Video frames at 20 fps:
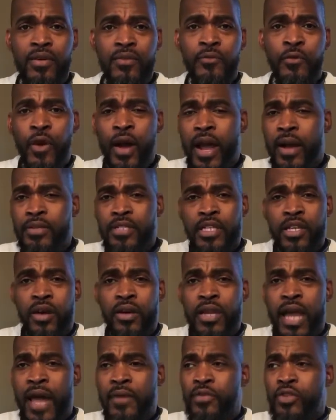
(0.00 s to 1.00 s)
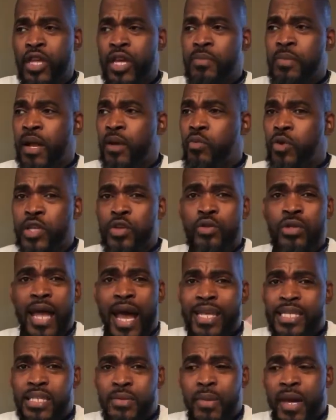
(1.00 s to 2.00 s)
4 areas of your life. You think about it, when you
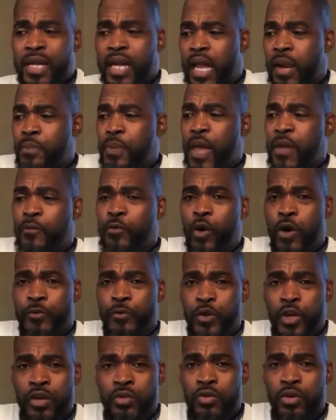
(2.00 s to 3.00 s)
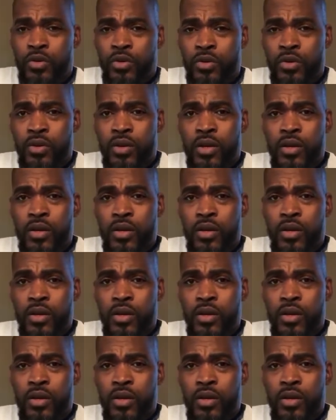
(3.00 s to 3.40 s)
die, somebody got to pay for a funeral.